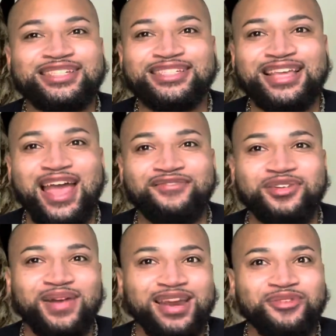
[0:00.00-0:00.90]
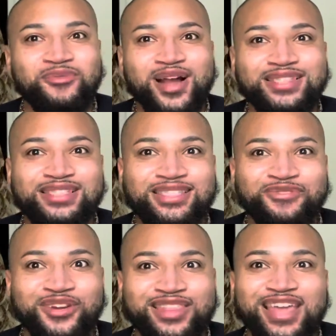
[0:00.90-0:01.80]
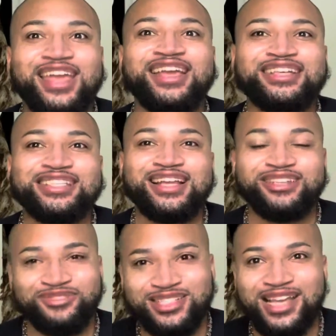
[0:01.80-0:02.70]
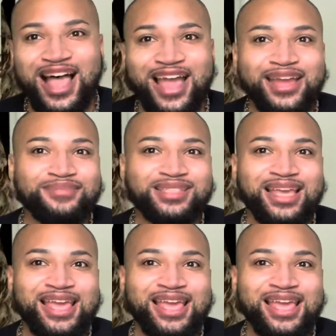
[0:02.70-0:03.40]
It's just everybody wants different things at different times,